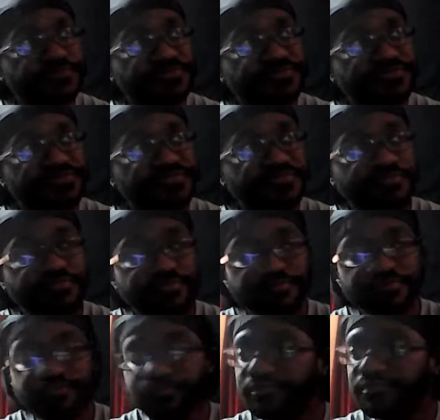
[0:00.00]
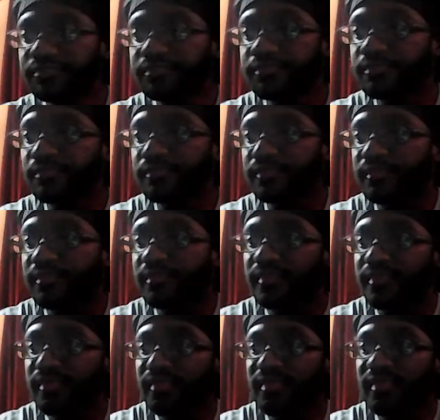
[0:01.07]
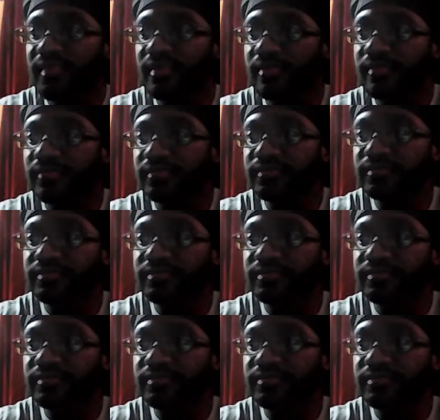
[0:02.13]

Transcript: What is the initial building block?